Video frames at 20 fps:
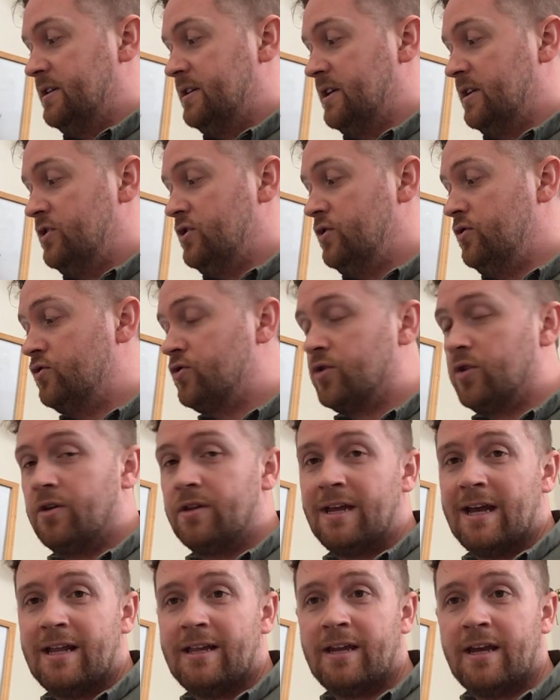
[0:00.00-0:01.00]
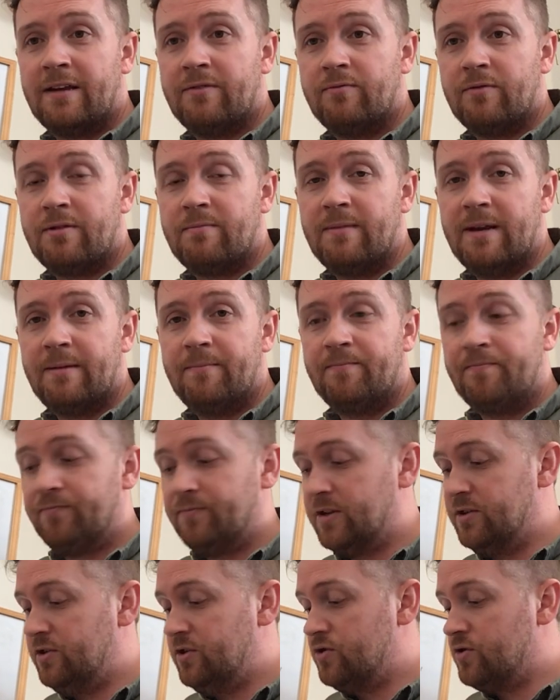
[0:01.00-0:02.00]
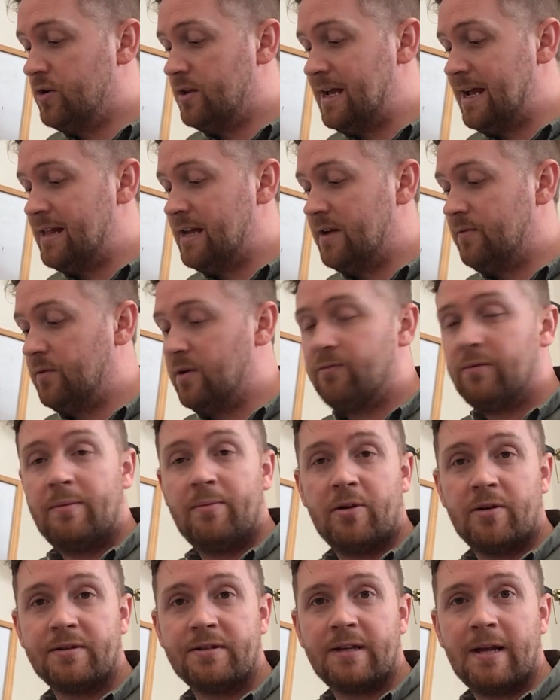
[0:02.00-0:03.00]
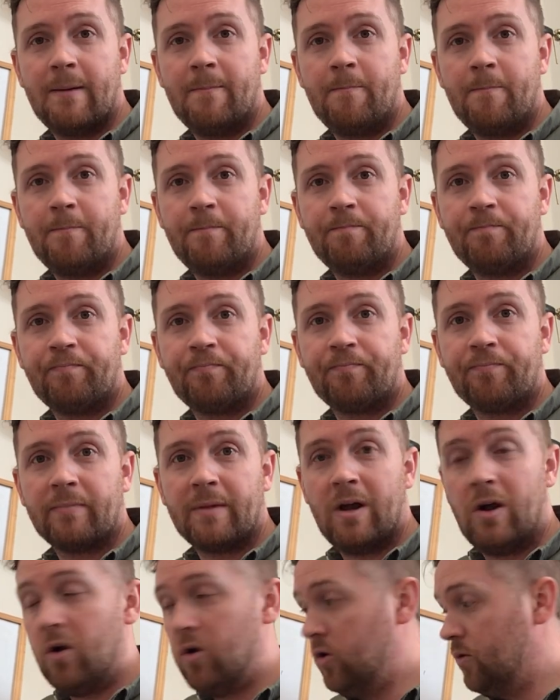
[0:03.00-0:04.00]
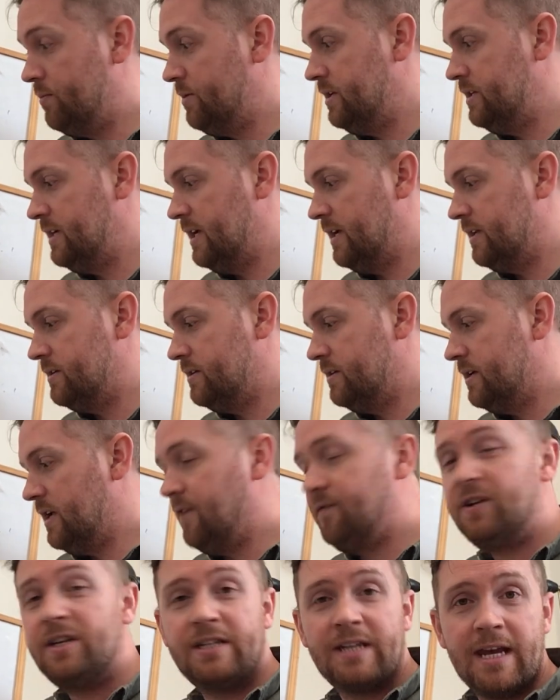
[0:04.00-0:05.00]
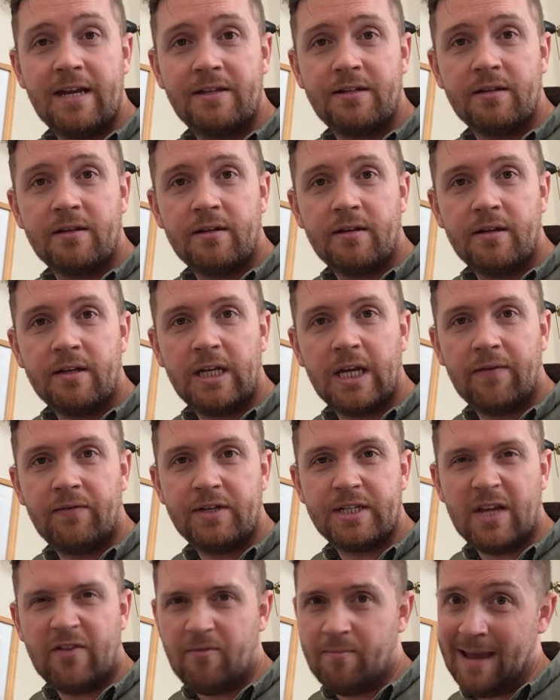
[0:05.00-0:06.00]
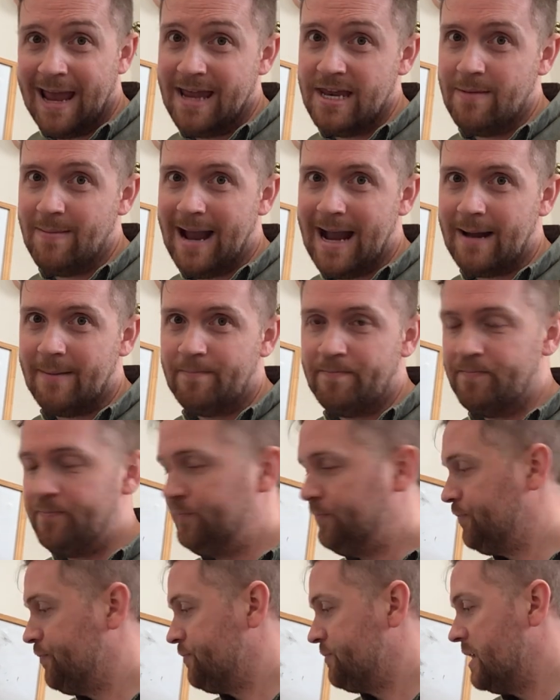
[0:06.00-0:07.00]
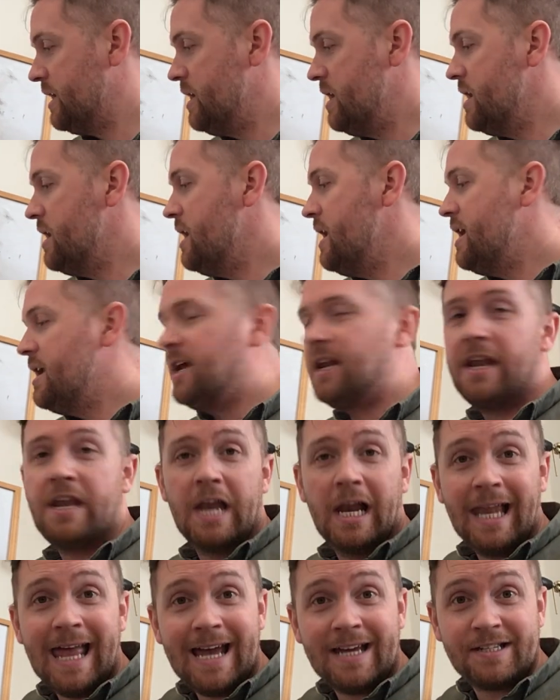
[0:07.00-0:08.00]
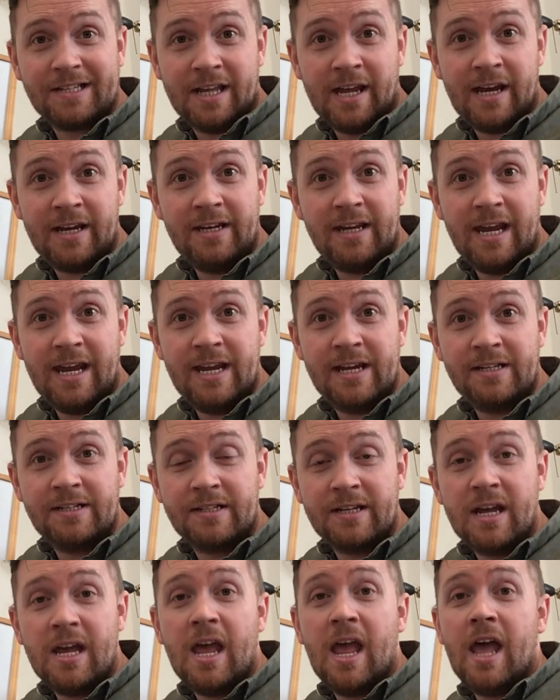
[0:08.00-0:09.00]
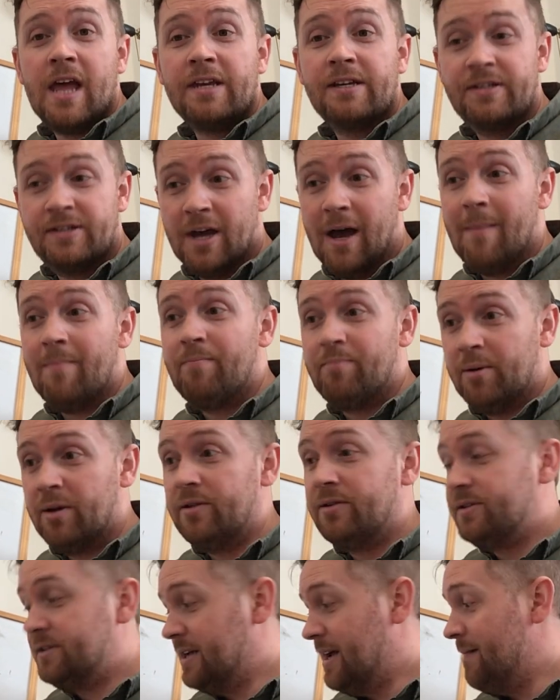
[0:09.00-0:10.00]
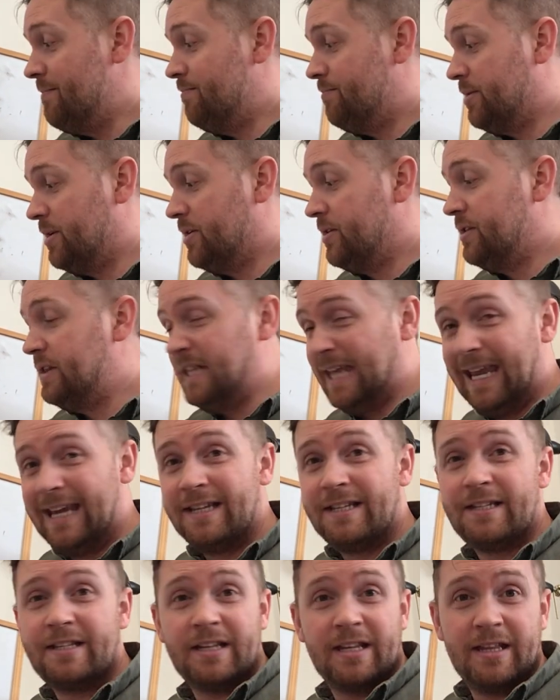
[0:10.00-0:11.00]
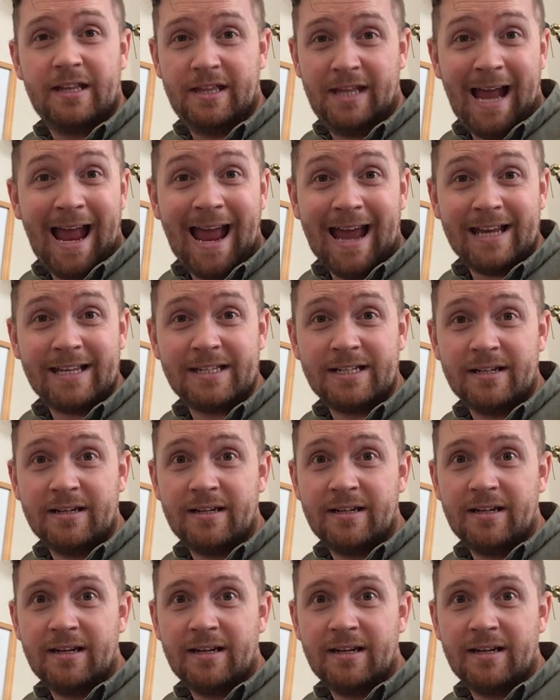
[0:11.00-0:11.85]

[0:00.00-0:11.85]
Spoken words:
Did you draw that line with me? Did you draw that line when we paused it? Hope you did. If you did, give yourself a pat on the back. And then the last line is double, double, this, that.